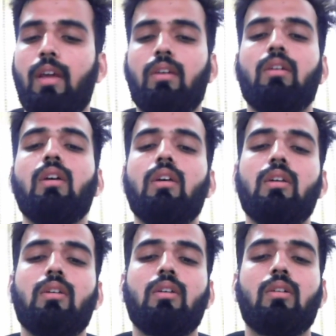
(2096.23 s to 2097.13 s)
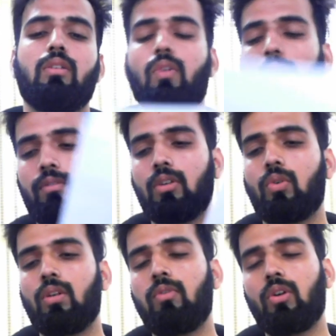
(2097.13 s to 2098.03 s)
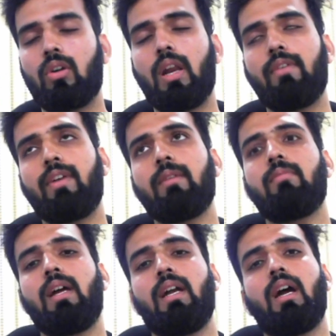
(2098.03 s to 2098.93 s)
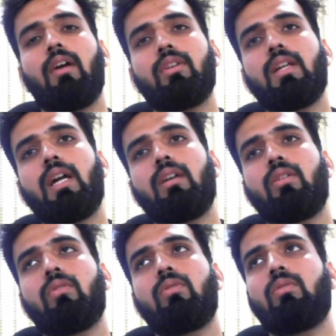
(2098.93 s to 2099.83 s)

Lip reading: Like you have the total photon lifetime, and after that you